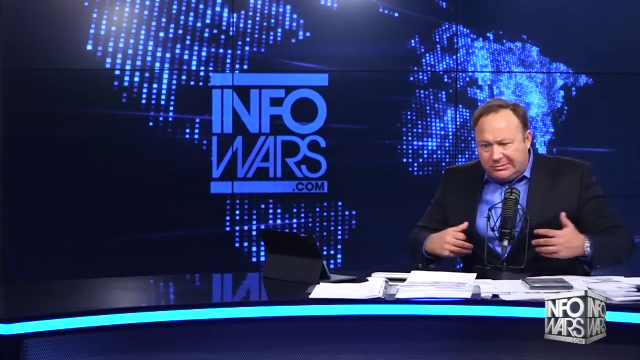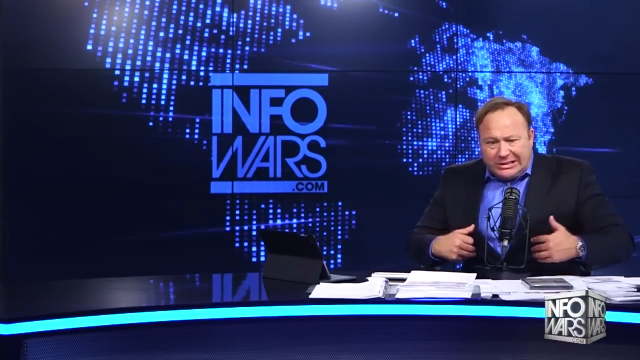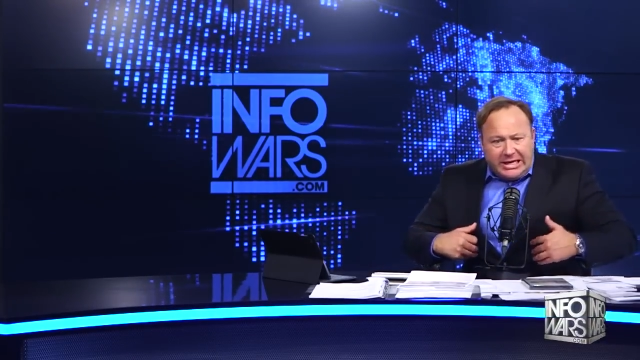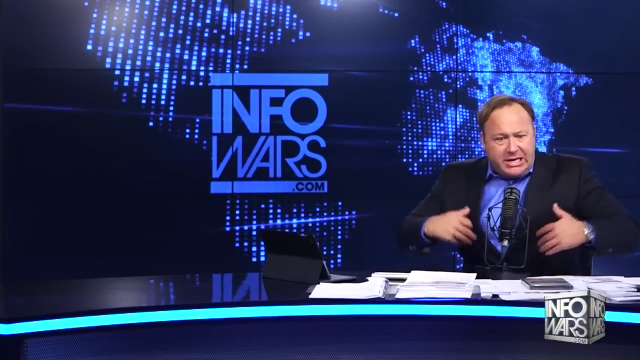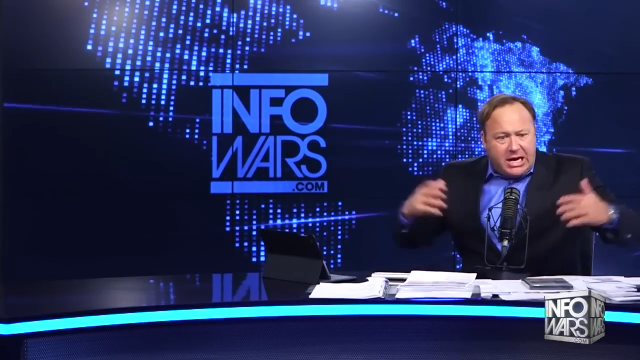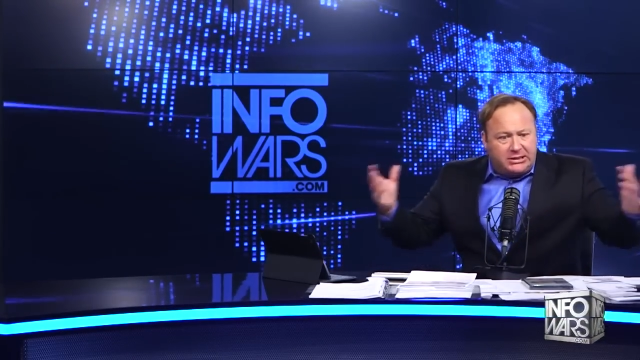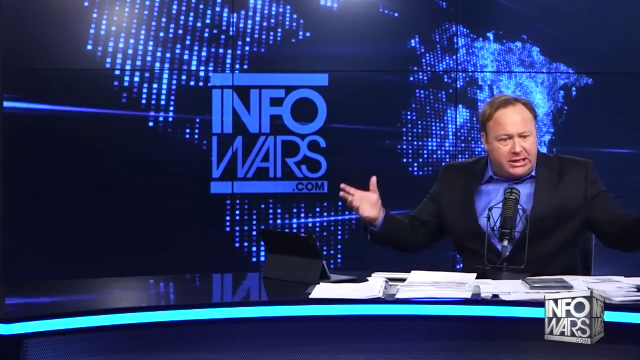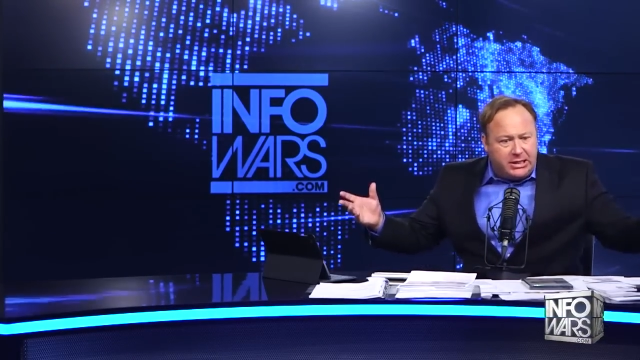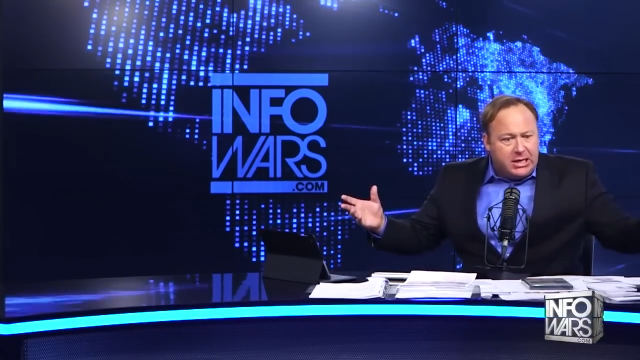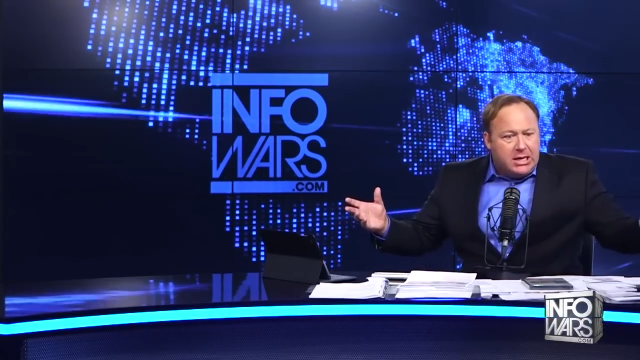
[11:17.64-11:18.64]
He does
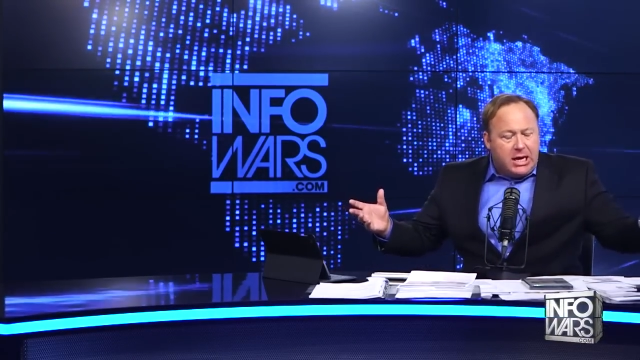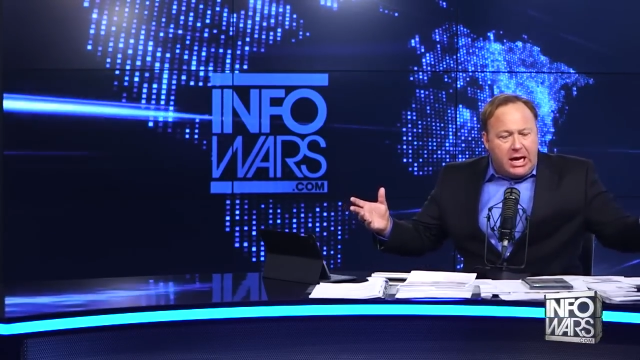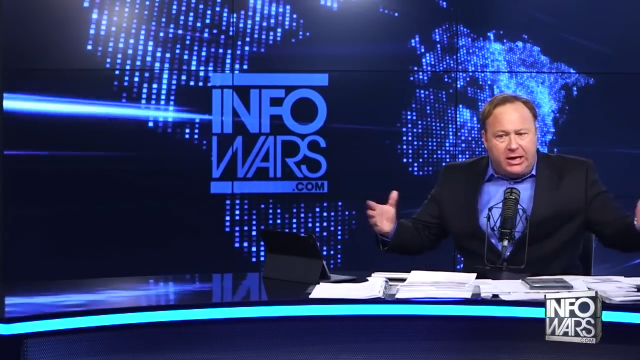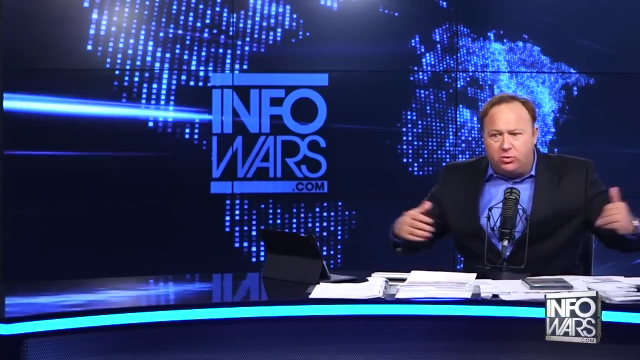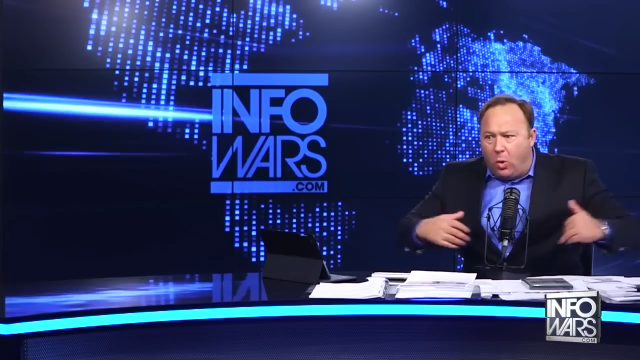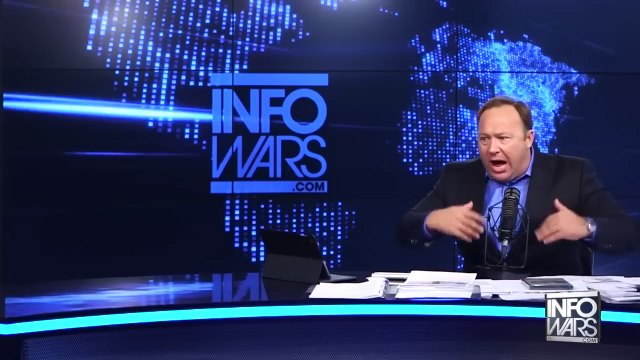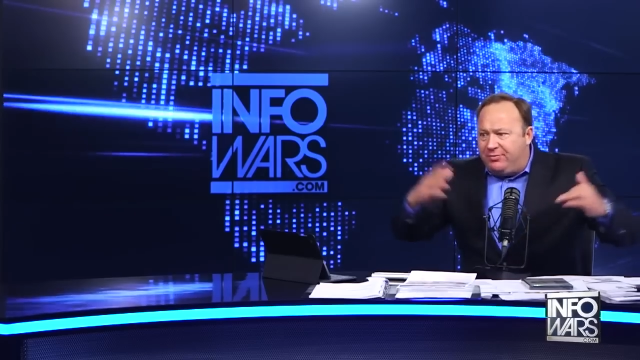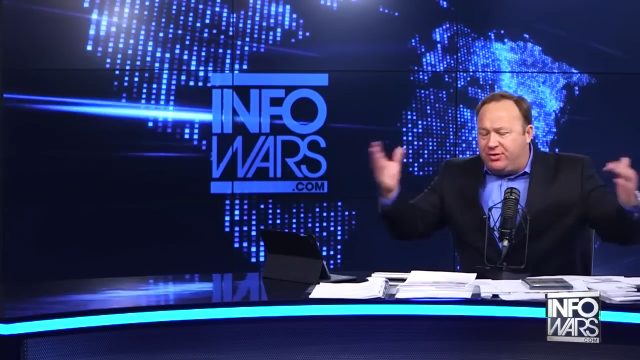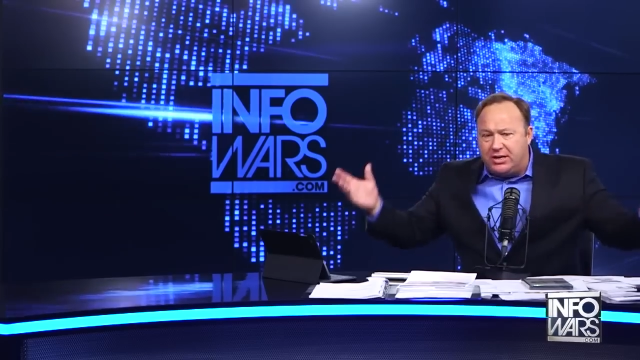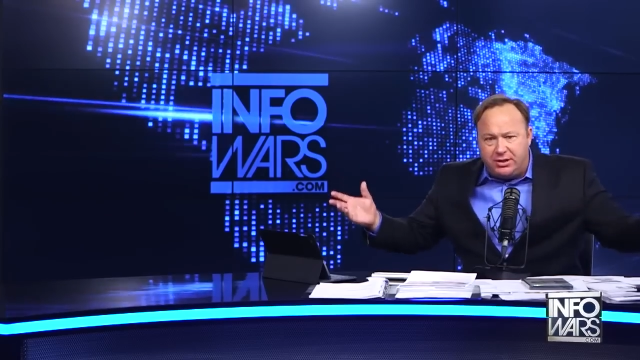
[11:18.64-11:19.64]
it, his wife
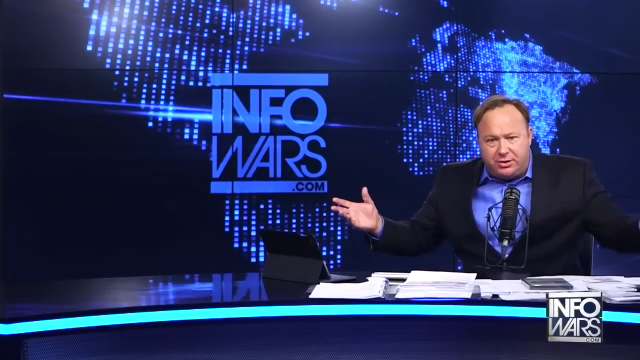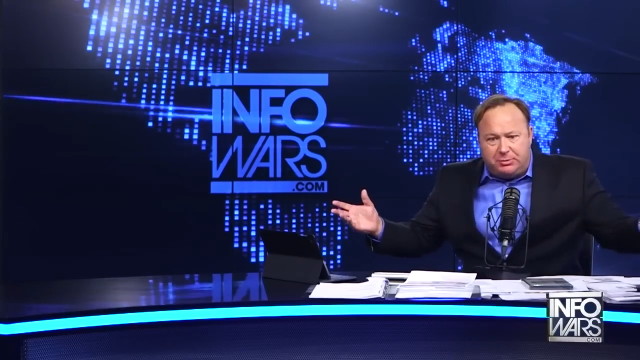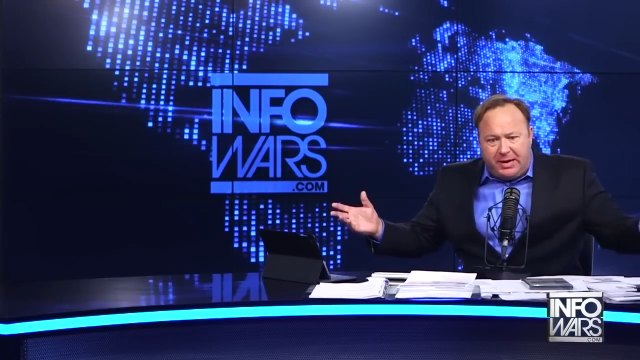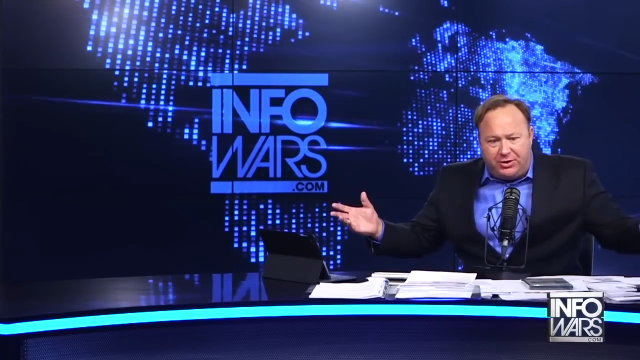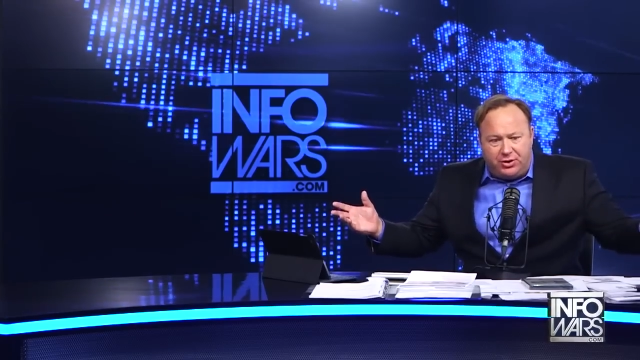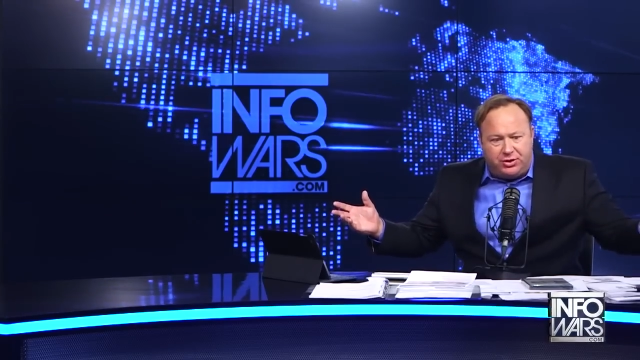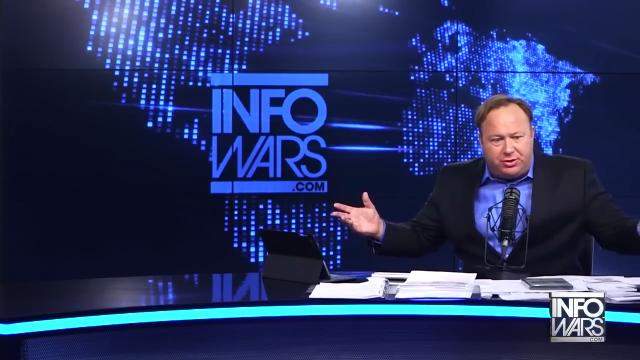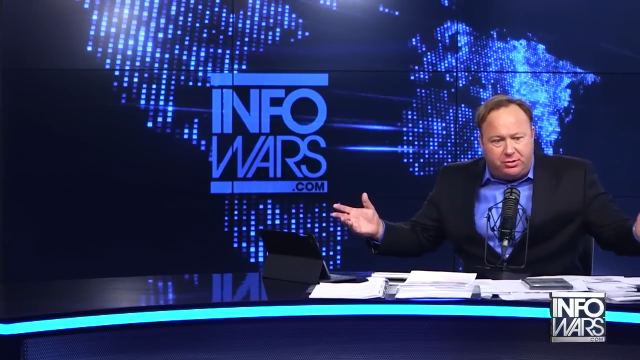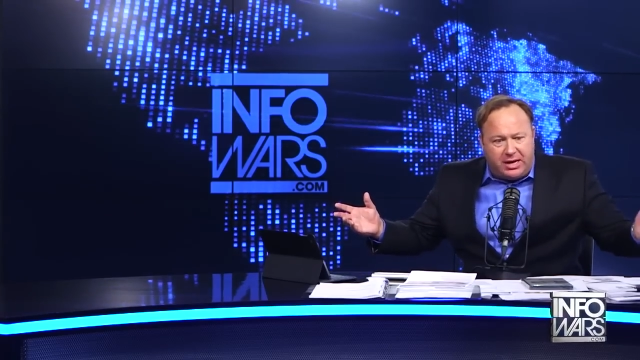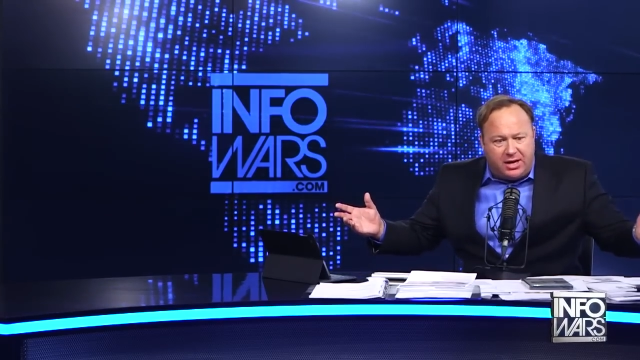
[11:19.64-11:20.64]
says it in speeches in
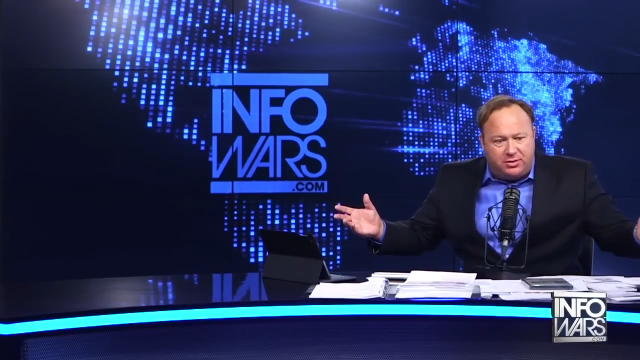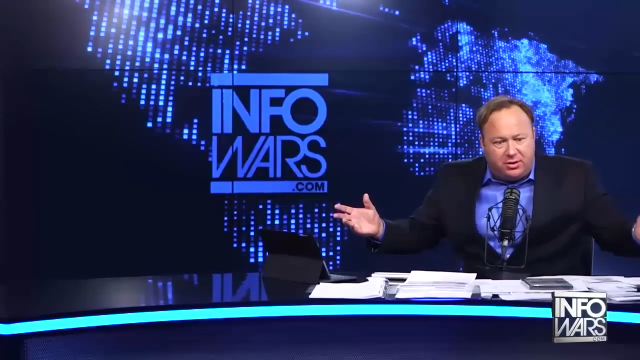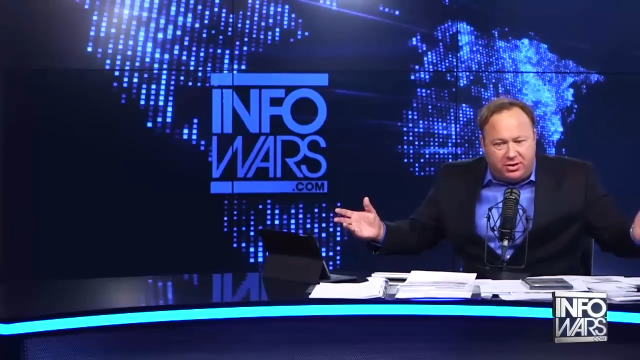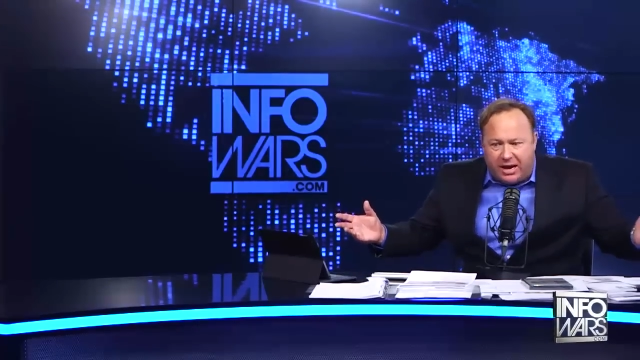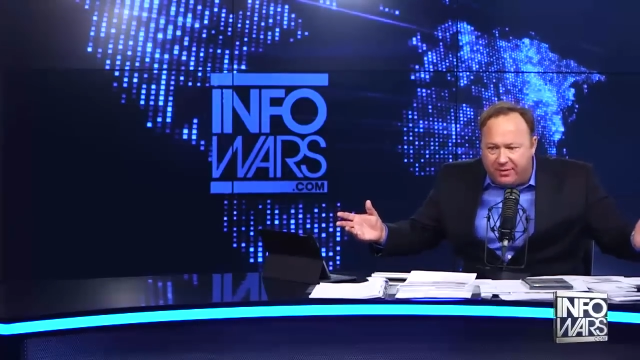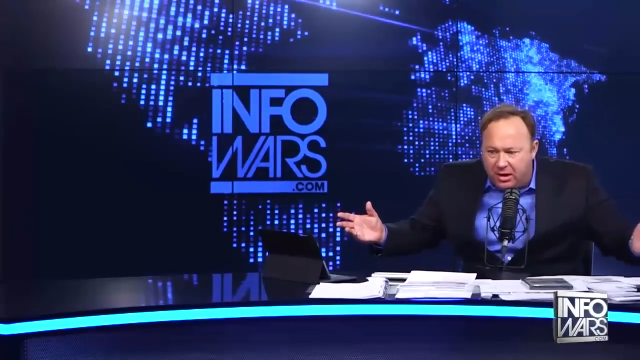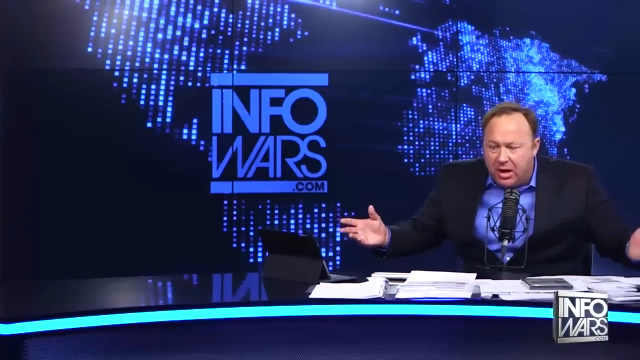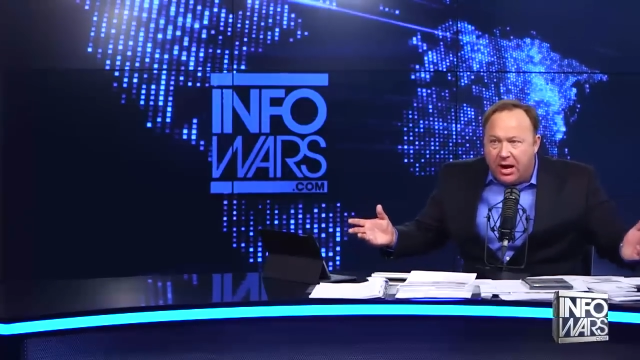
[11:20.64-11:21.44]
2007.